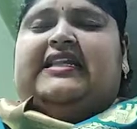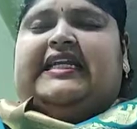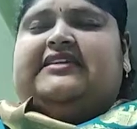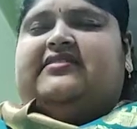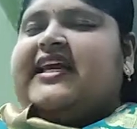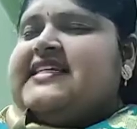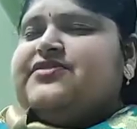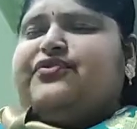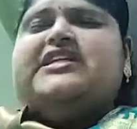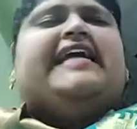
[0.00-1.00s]
the
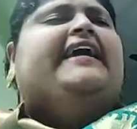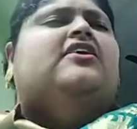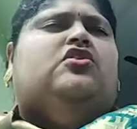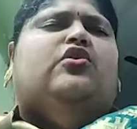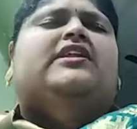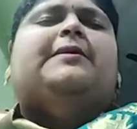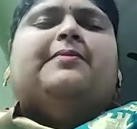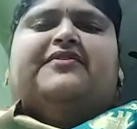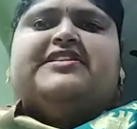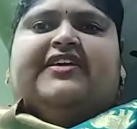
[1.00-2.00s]
things which I had told in the
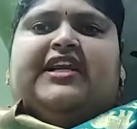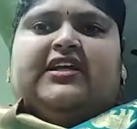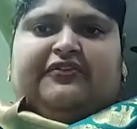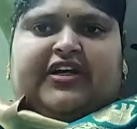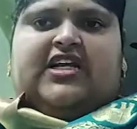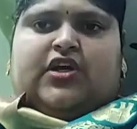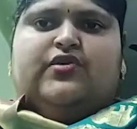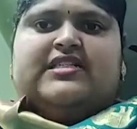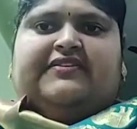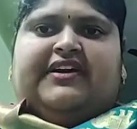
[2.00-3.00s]
previous
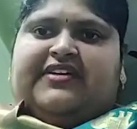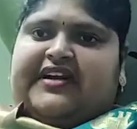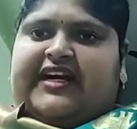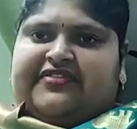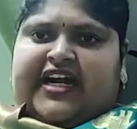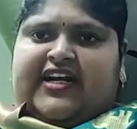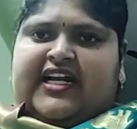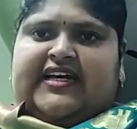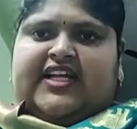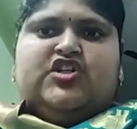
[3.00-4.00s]
videos, I will
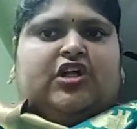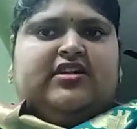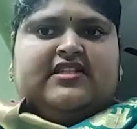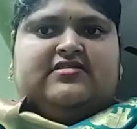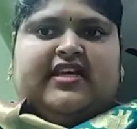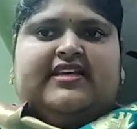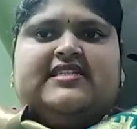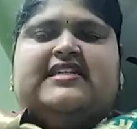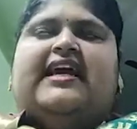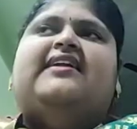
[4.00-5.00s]
definitely arrange all these
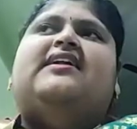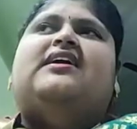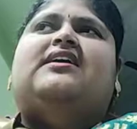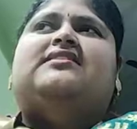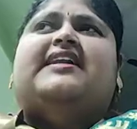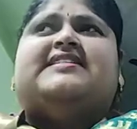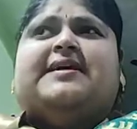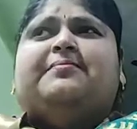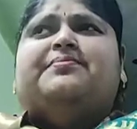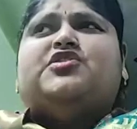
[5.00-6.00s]
things. And there is
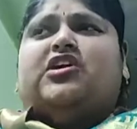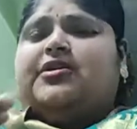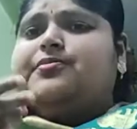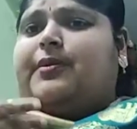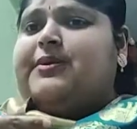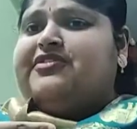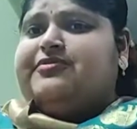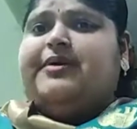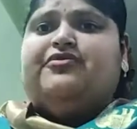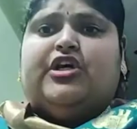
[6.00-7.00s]
some sort of problem
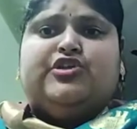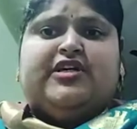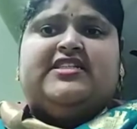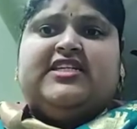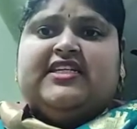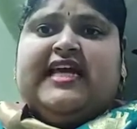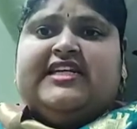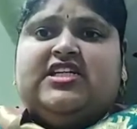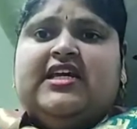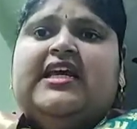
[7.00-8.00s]
with my voice, you can see
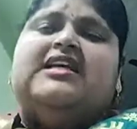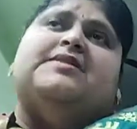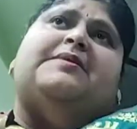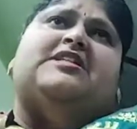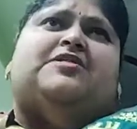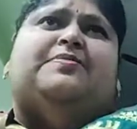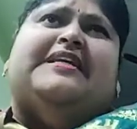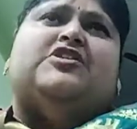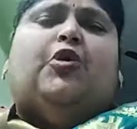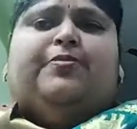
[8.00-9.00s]
that, but just
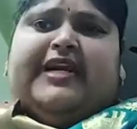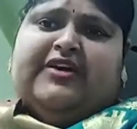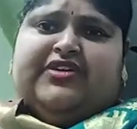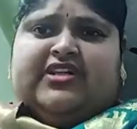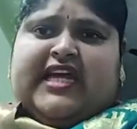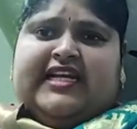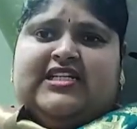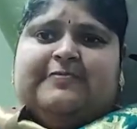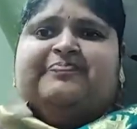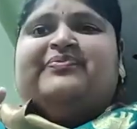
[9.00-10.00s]
please cooperate with
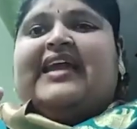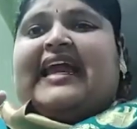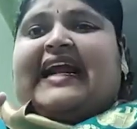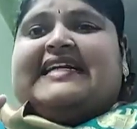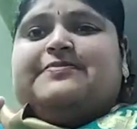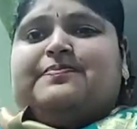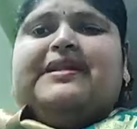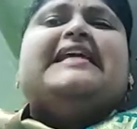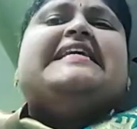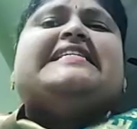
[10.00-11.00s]
that. And
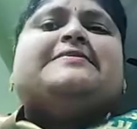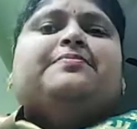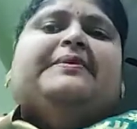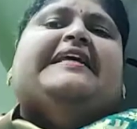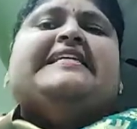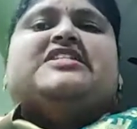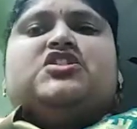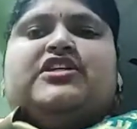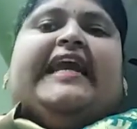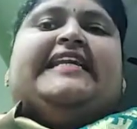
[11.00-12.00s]
please
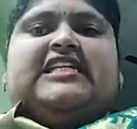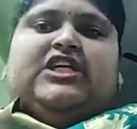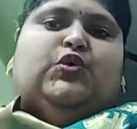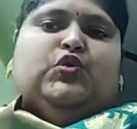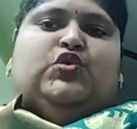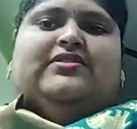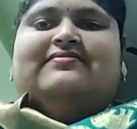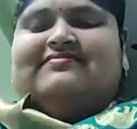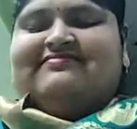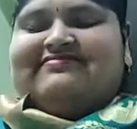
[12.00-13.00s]
stay tuned.
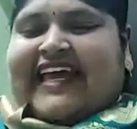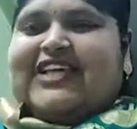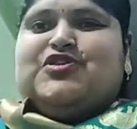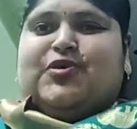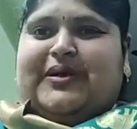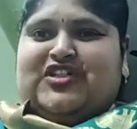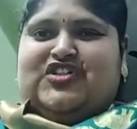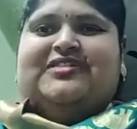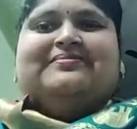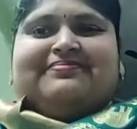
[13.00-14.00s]
Thank you so
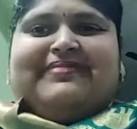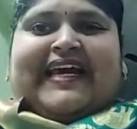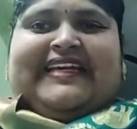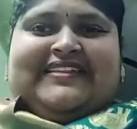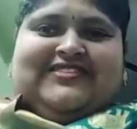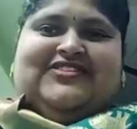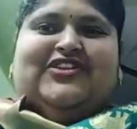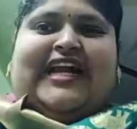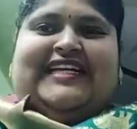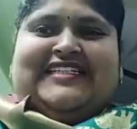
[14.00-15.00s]
much. Bye.
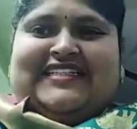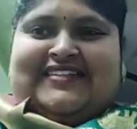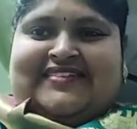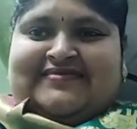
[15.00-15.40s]
Good night.